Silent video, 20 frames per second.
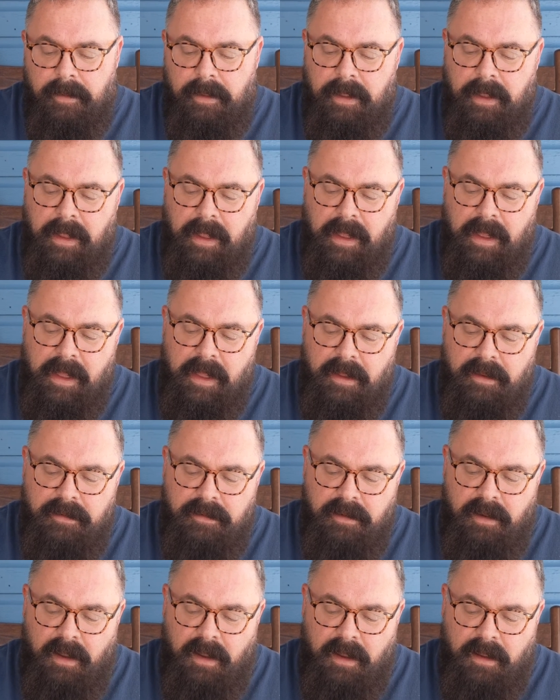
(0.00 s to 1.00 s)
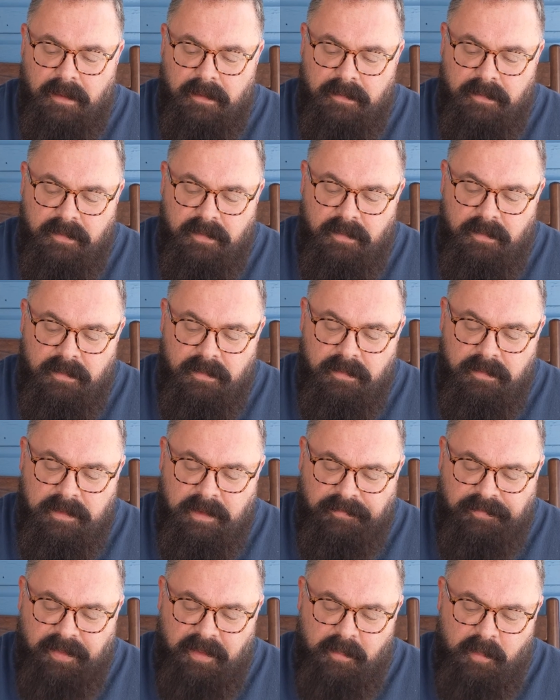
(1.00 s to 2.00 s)
And
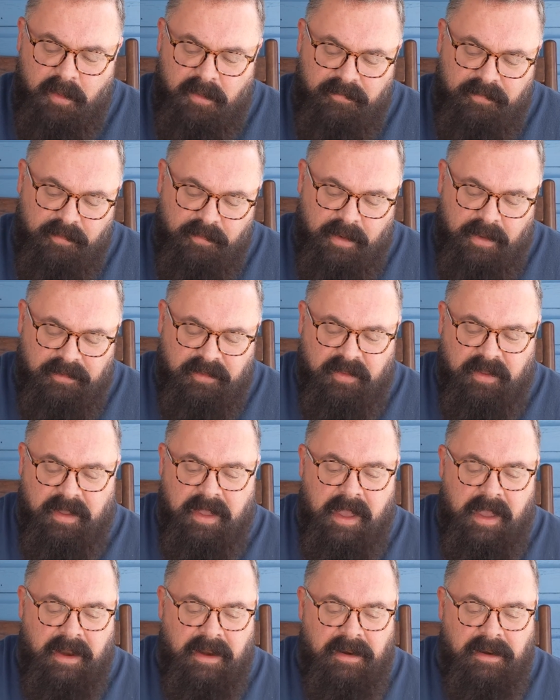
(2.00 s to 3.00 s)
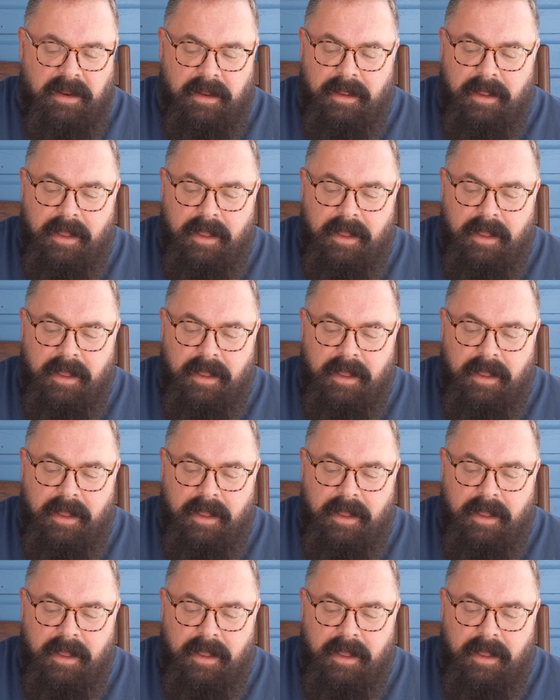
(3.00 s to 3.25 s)
definitely more of a rusticated.